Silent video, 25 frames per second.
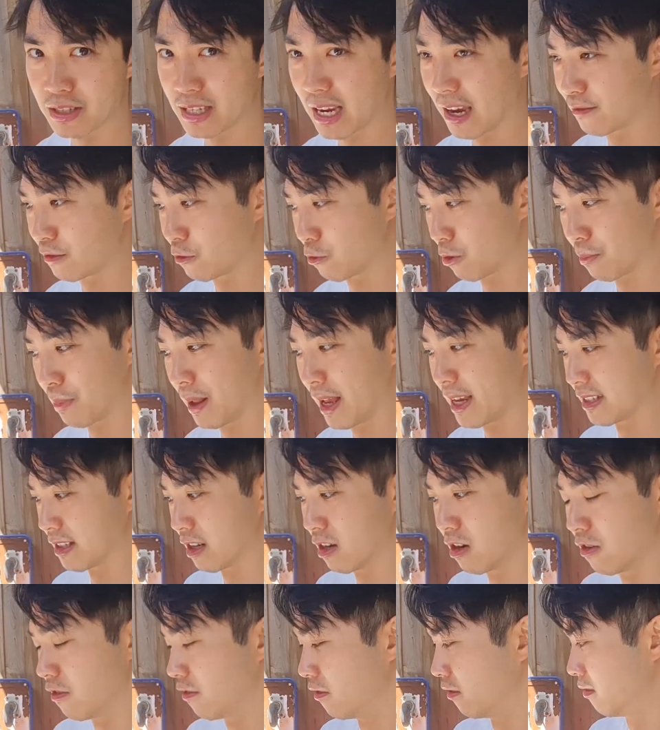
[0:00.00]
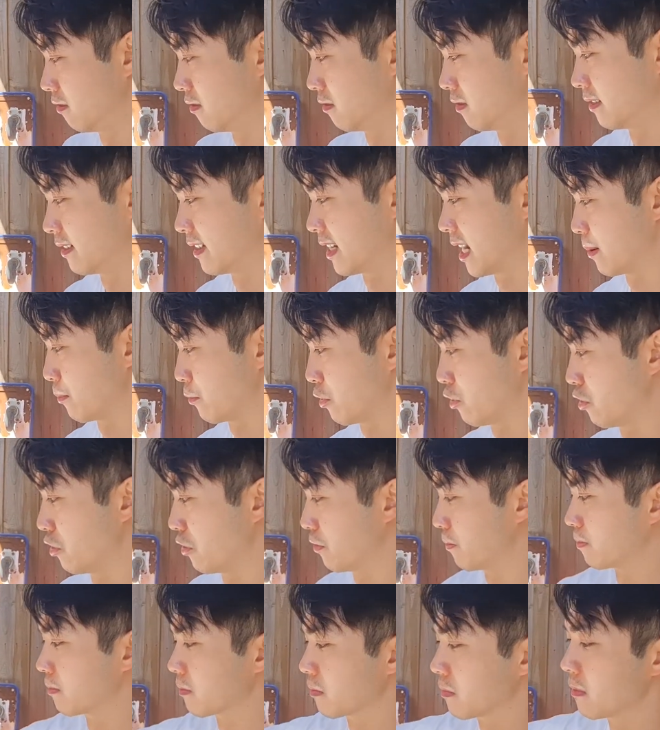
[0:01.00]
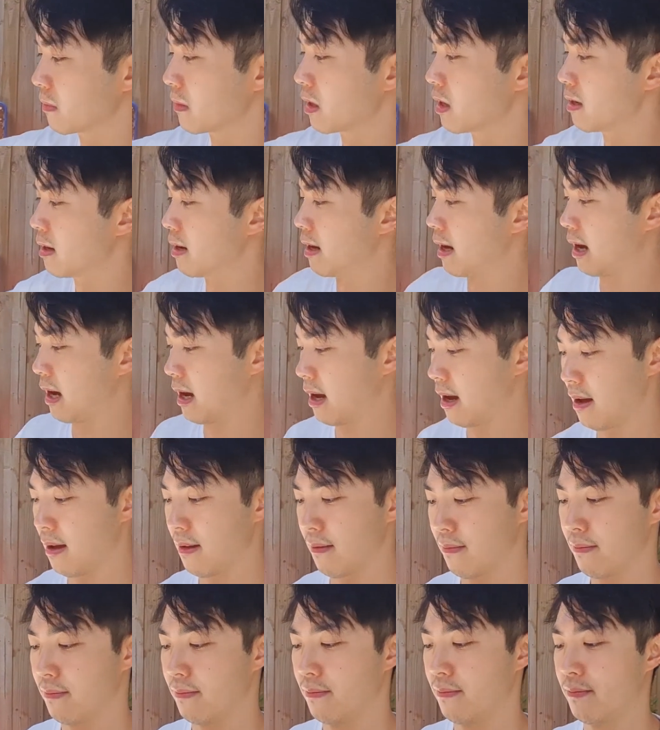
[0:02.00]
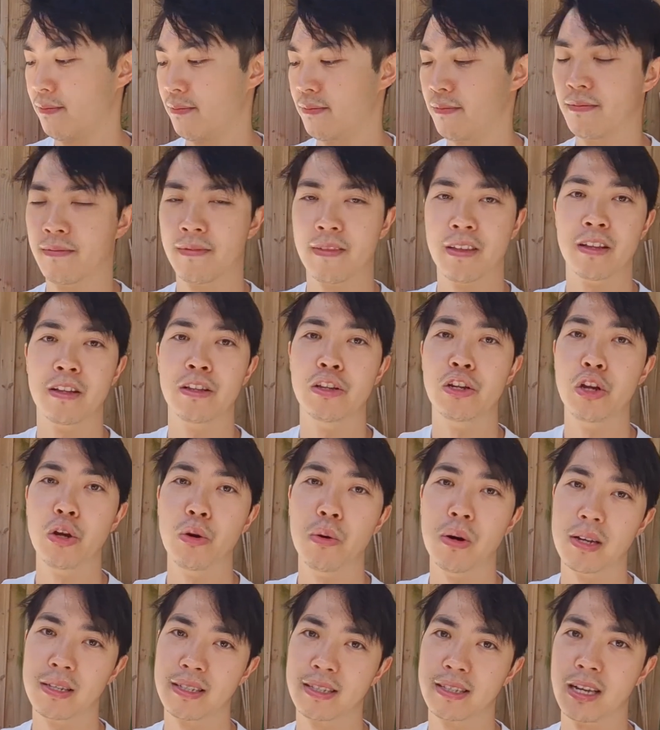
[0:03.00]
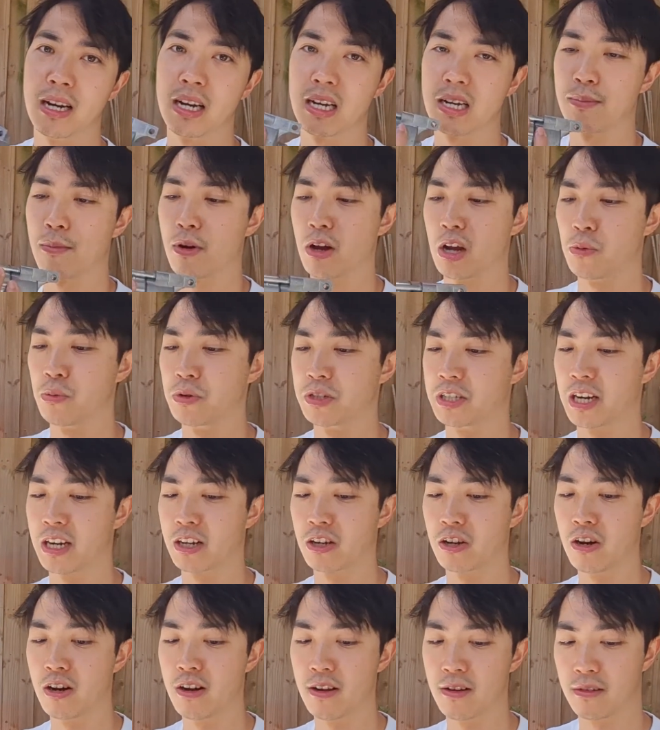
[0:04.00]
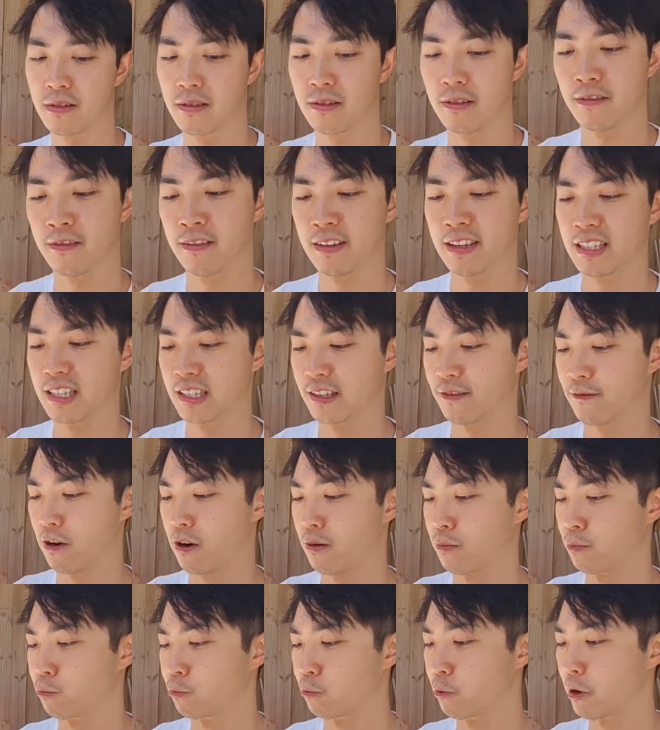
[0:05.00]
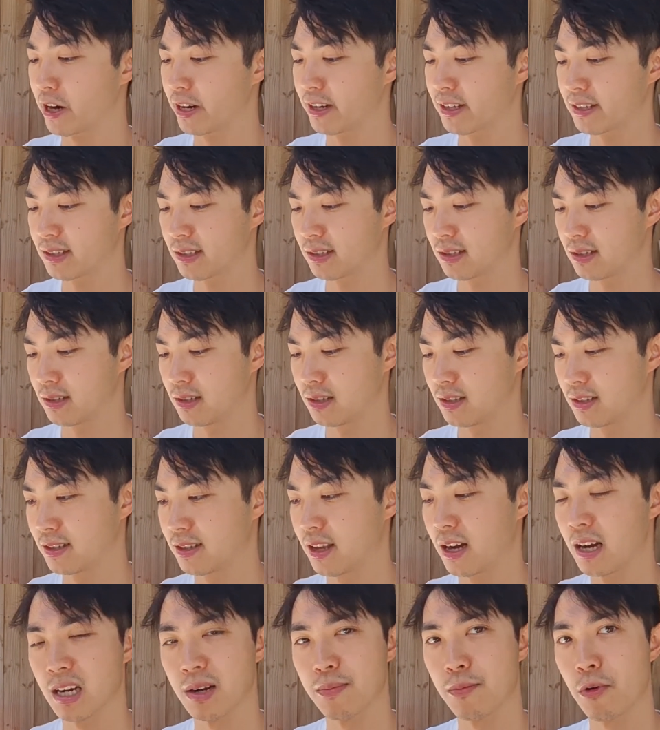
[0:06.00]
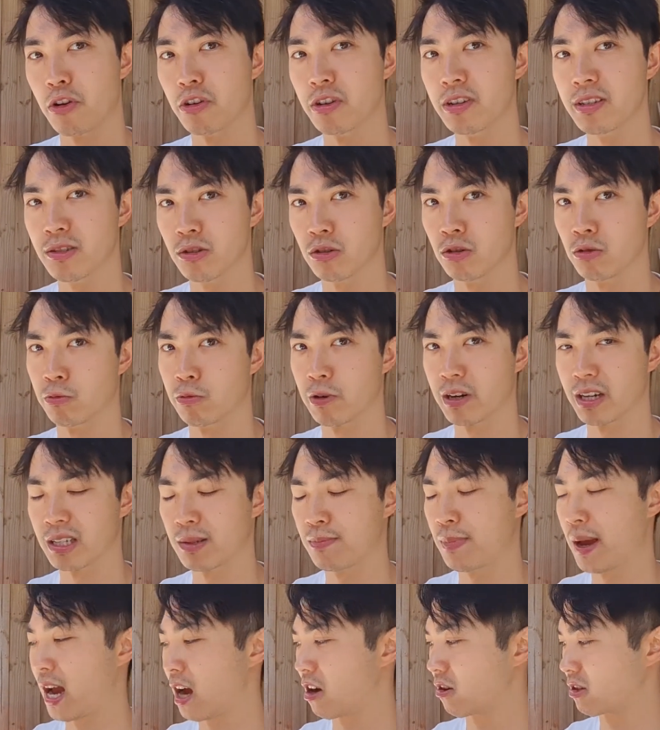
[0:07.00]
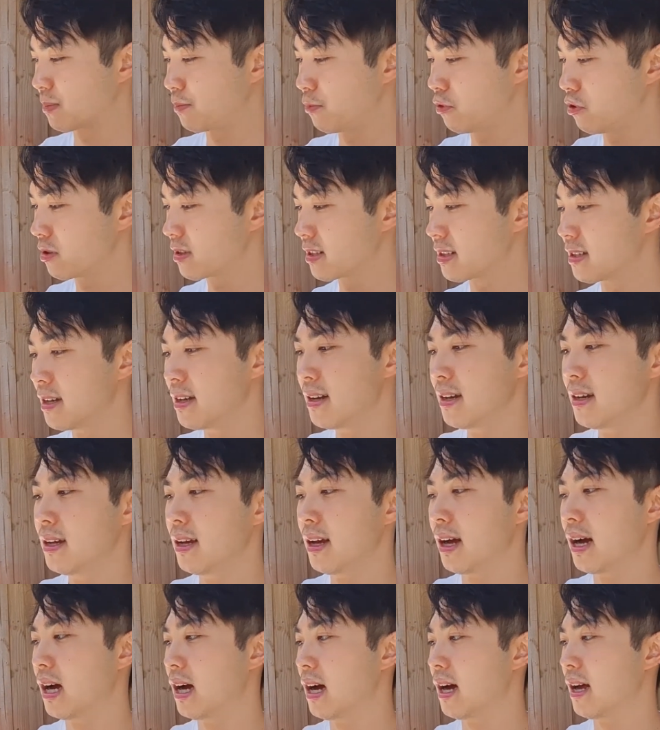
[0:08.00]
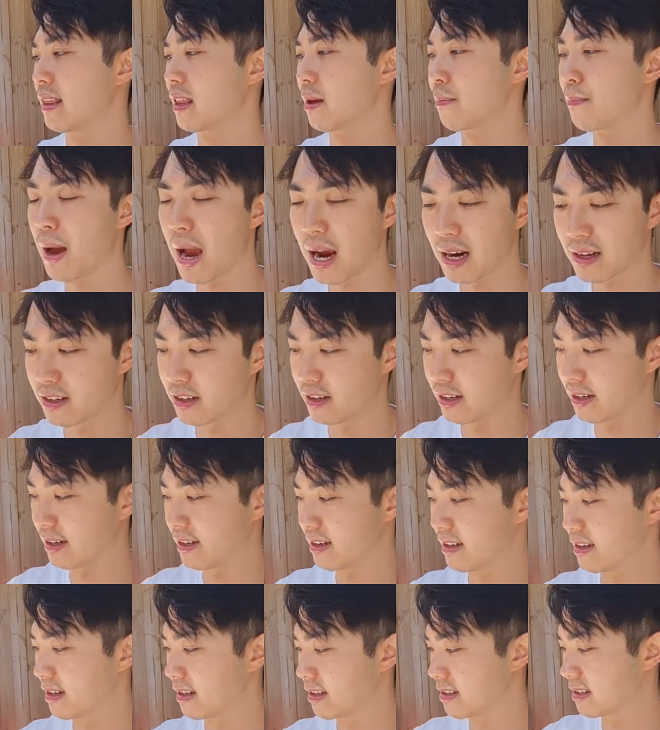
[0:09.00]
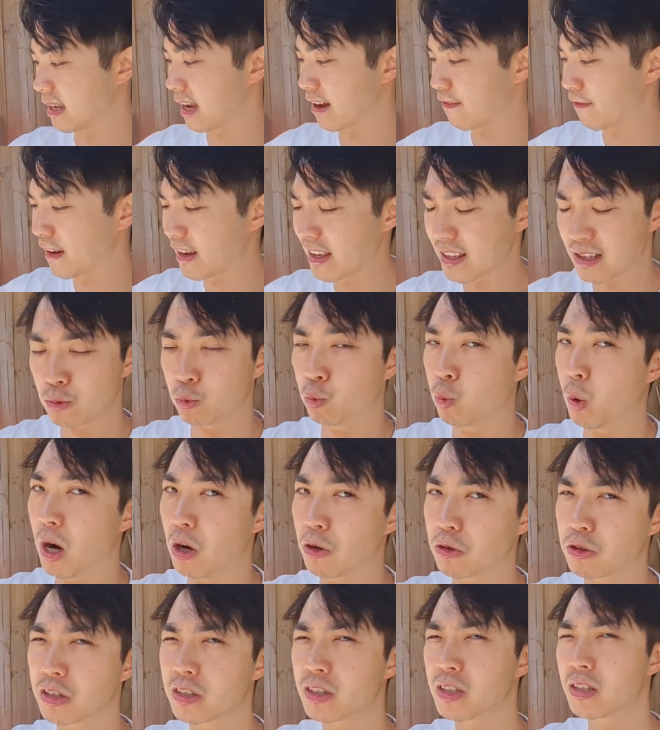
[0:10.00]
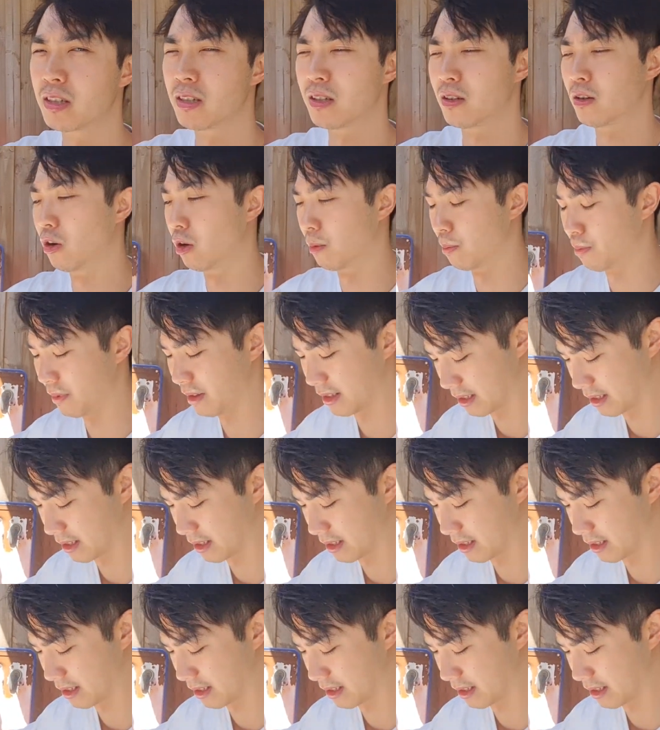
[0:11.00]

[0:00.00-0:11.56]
have to replace the whole damn unit. The newer starter motor which I got, this is from Rick's Starter Motors or Rick's Power Sports. The magnet is, I think it's welded, or it's